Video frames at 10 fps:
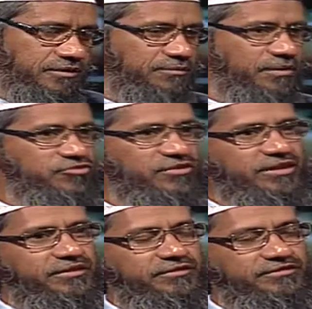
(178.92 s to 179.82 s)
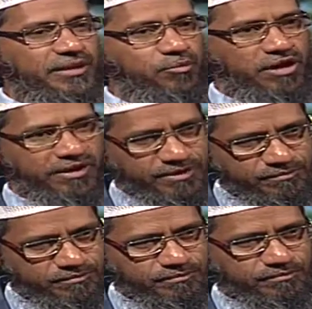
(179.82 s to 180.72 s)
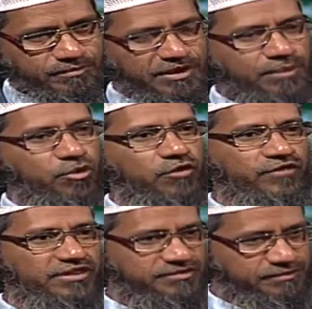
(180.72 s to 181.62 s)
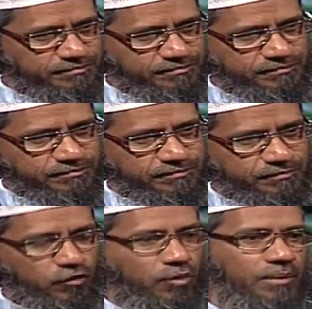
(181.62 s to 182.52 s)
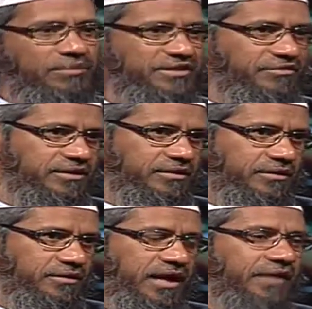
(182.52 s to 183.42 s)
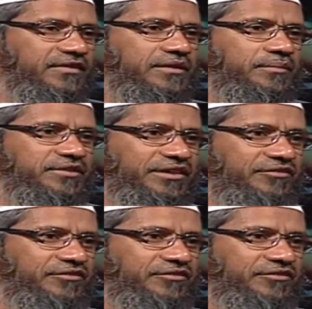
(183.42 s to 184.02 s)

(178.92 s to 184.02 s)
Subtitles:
it's mentioned in Sahih Bukhari, in the Book of Dress, volume number 7, hadith number